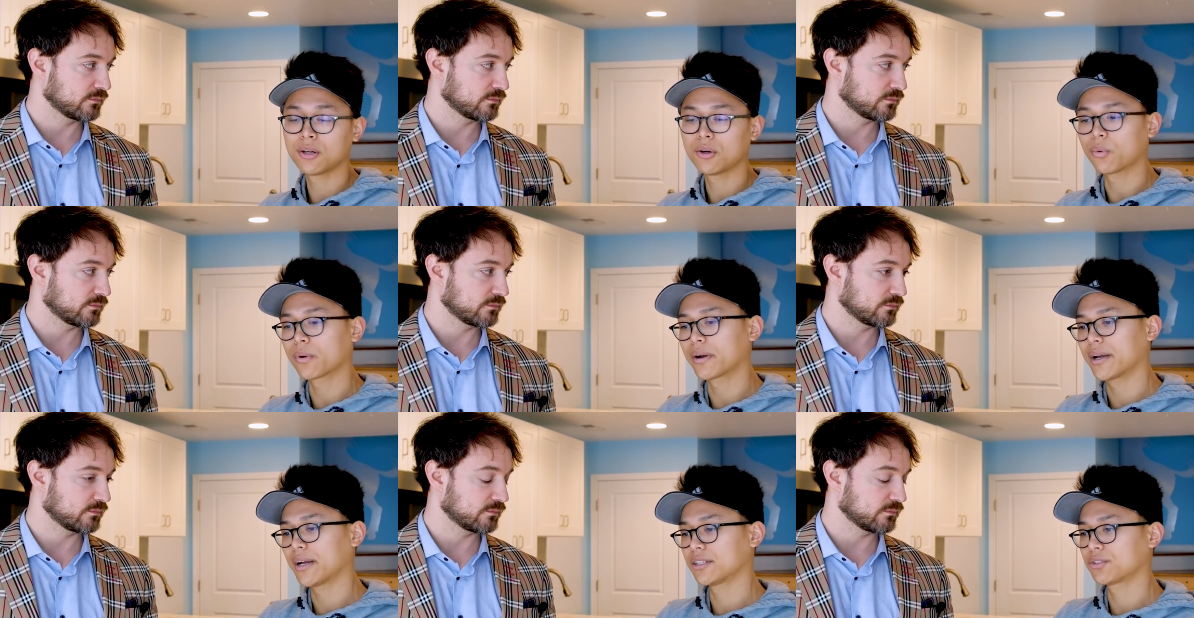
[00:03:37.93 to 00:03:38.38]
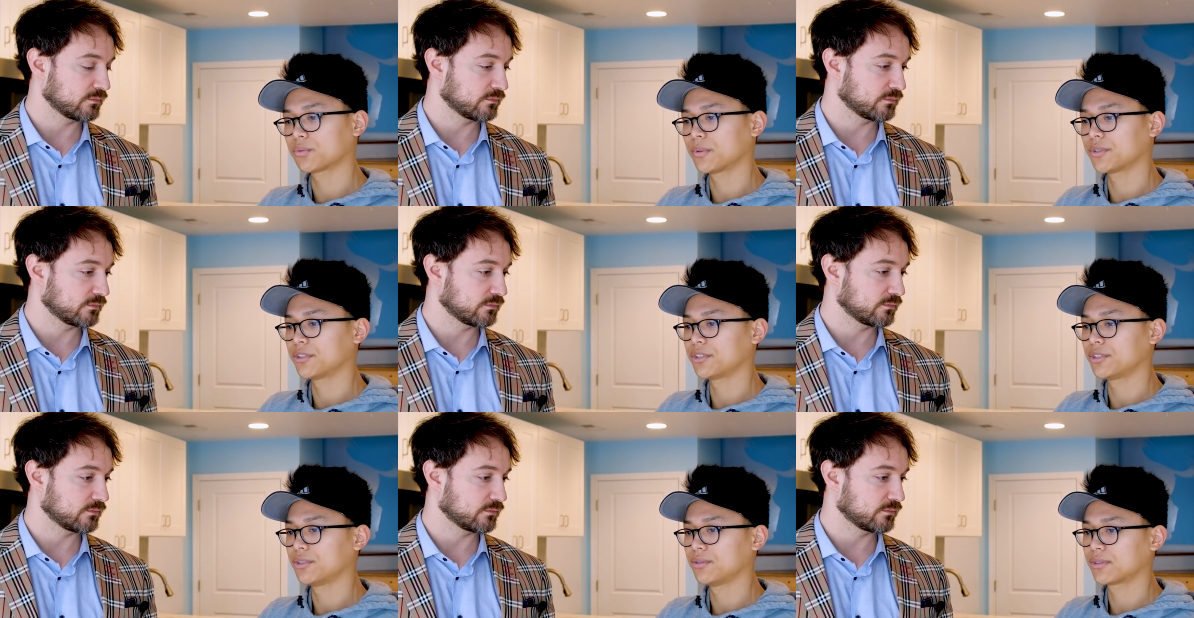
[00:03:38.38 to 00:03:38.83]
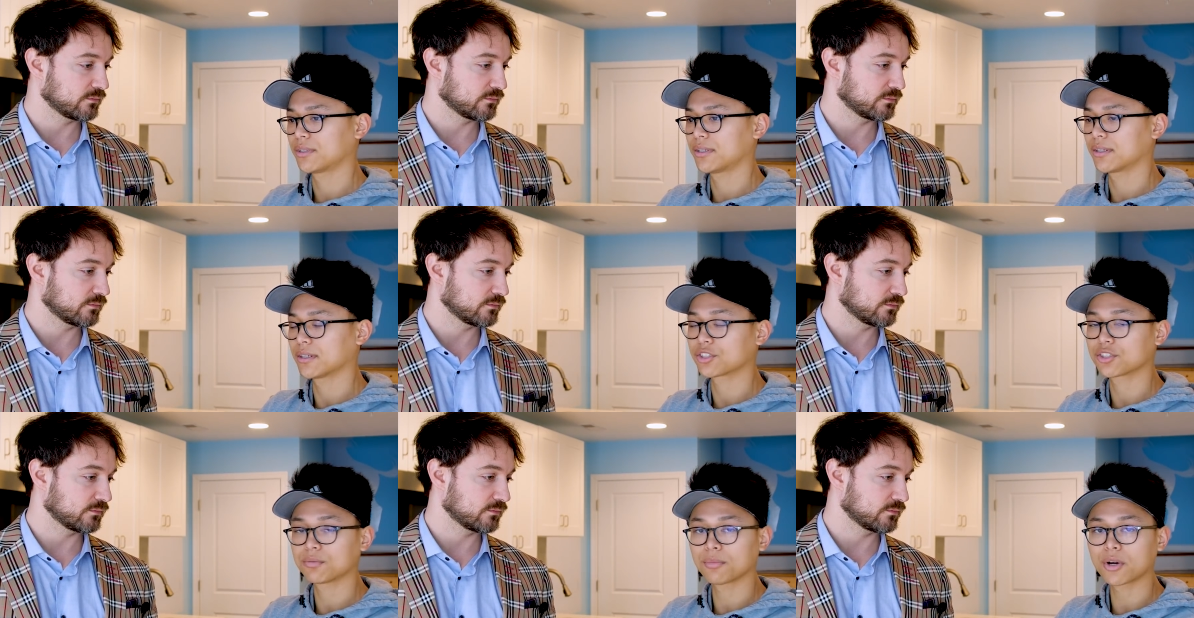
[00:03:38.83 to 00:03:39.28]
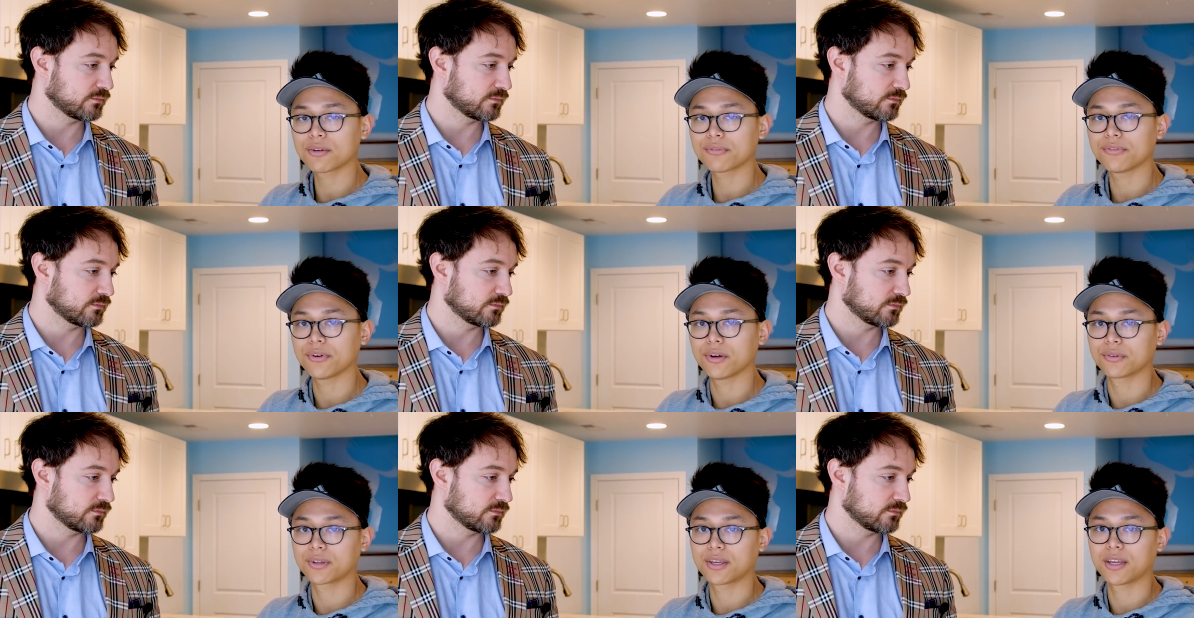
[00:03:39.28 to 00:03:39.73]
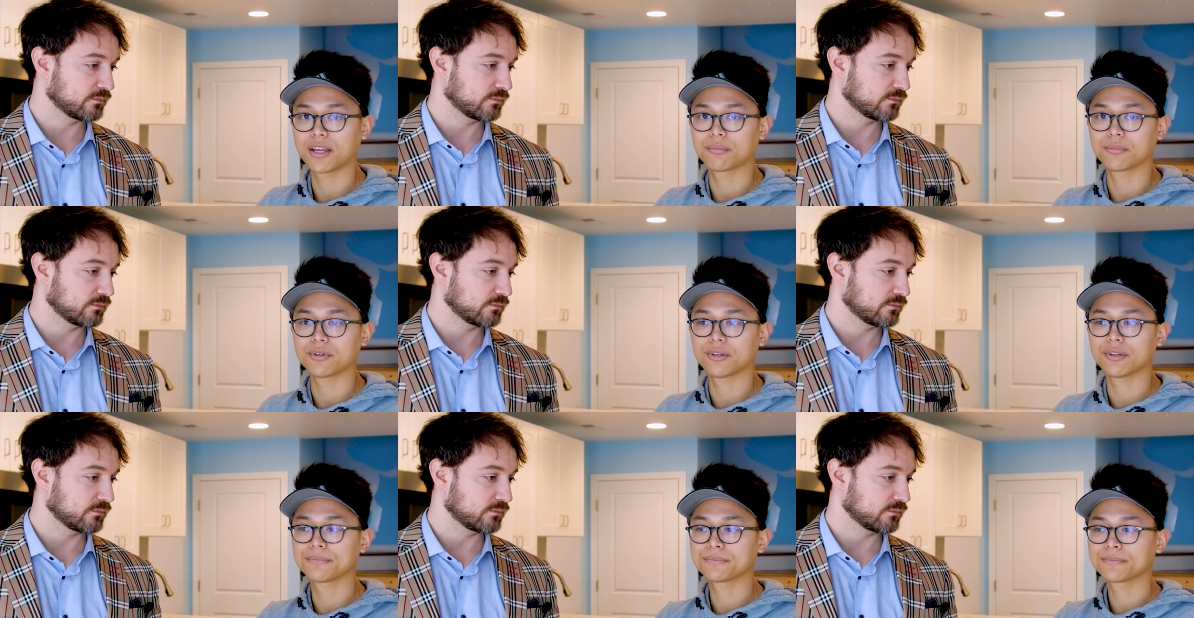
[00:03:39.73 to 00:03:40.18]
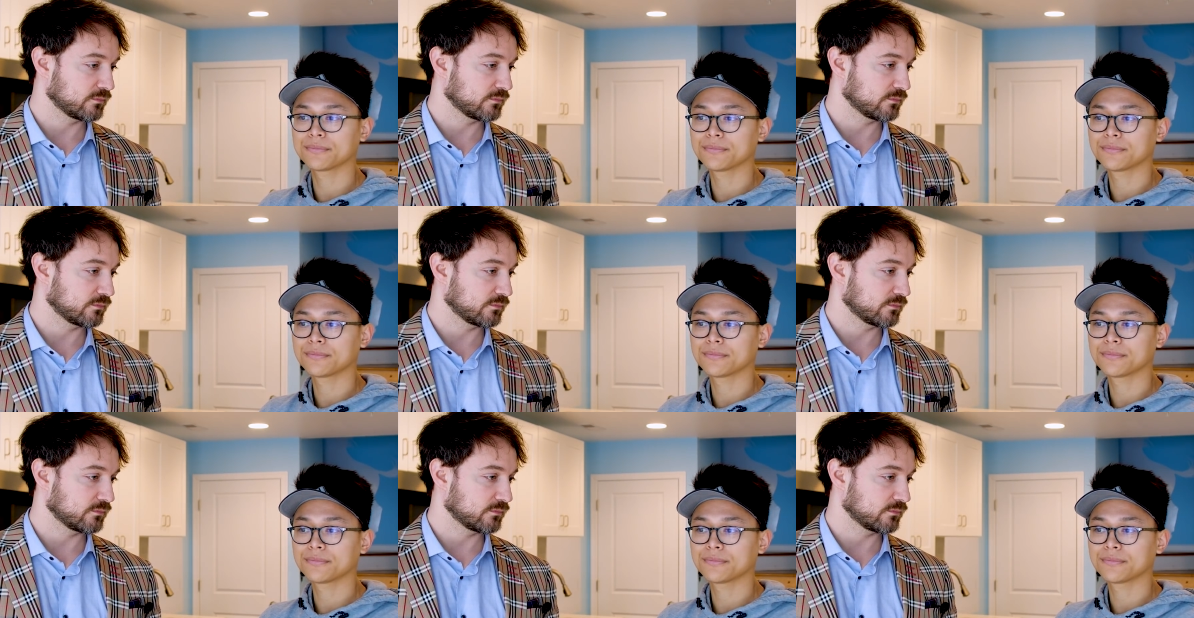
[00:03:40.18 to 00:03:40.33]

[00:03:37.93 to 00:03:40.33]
Speaker 1: Whereas when you're using a smartphone camera,